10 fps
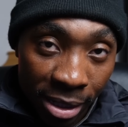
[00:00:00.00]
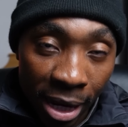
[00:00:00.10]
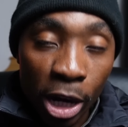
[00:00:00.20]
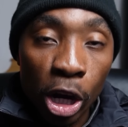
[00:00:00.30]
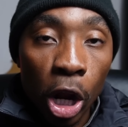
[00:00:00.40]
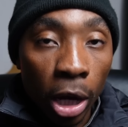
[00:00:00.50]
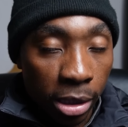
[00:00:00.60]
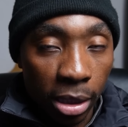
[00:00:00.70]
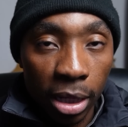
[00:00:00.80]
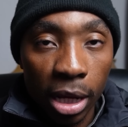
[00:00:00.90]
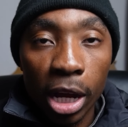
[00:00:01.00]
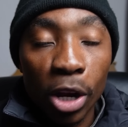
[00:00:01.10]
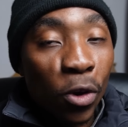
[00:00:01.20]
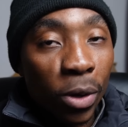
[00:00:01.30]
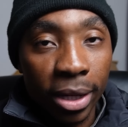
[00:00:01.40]
They are not
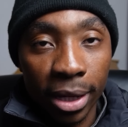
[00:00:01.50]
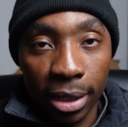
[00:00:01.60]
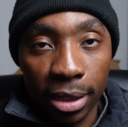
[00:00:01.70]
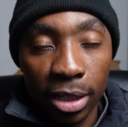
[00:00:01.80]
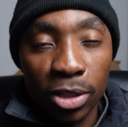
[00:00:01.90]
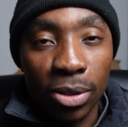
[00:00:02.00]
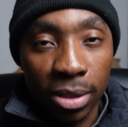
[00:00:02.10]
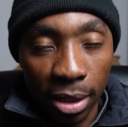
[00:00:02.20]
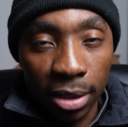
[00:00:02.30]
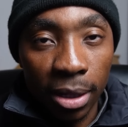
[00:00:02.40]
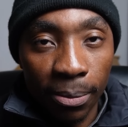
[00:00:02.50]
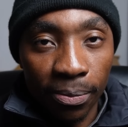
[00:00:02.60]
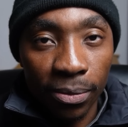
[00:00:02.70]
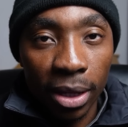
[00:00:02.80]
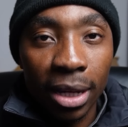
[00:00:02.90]
looking to sell them.
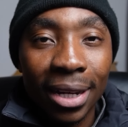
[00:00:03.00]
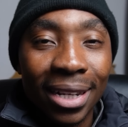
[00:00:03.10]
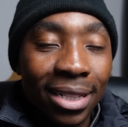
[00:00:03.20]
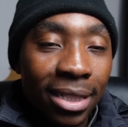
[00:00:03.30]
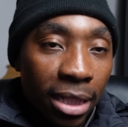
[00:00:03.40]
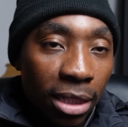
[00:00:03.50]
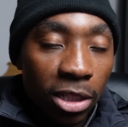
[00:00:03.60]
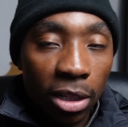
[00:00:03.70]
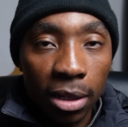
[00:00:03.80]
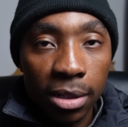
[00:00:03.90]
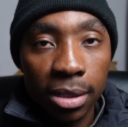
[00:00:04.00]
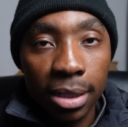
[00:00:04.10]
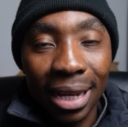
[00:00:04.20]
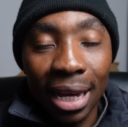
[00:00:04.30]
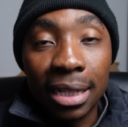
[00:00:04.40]
Jean Charles
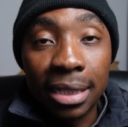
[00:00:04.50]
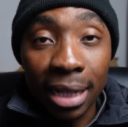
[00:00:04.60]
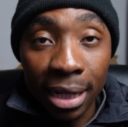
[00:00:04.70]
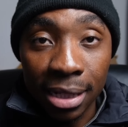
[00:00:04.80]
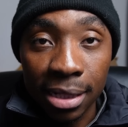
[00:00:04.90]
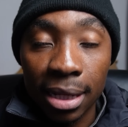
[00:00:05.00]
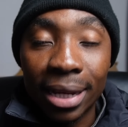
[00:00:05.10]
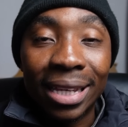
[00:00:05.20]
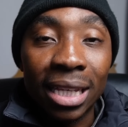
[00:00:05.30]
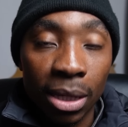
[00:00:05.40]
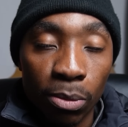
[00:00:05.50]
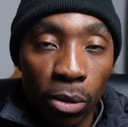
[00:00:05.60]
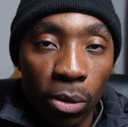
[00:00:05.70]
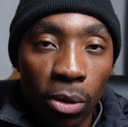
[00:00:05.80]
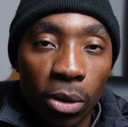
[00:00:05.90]
and Dennis Kibu,
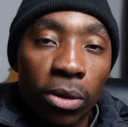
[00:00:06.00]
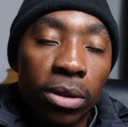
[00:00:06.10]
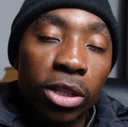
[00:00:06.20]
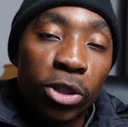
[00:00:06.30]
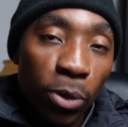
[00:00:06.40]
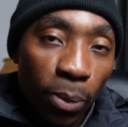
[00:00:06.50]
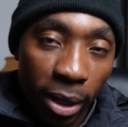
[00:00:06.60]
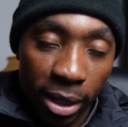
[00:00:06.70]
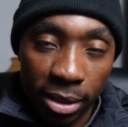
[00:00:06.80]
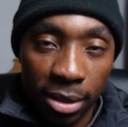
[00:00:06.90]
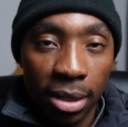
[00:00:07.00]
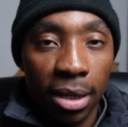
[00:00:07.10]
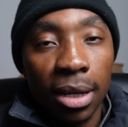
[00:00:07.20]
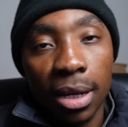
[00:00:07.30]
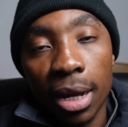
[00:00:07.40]
the 2 players,
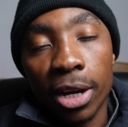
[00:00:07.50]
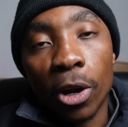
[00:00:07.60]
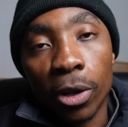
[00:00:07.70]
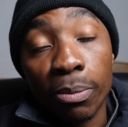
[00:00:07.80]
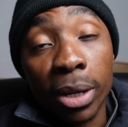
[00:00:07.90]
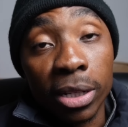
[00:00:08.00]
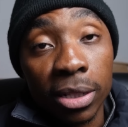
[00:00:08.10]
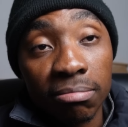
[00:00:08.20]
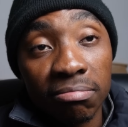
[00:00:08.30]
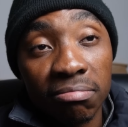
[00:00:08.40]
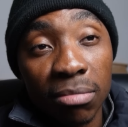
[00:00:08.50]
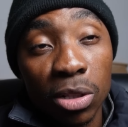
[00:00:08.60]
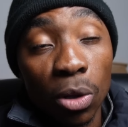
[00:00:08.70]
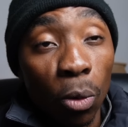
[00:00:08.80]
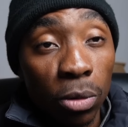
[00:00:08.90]
are not being
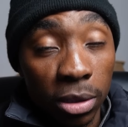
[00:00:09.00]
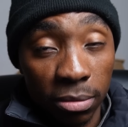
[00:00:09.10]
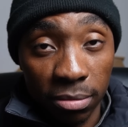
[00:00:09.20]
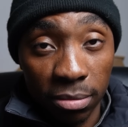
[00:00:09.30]
sold.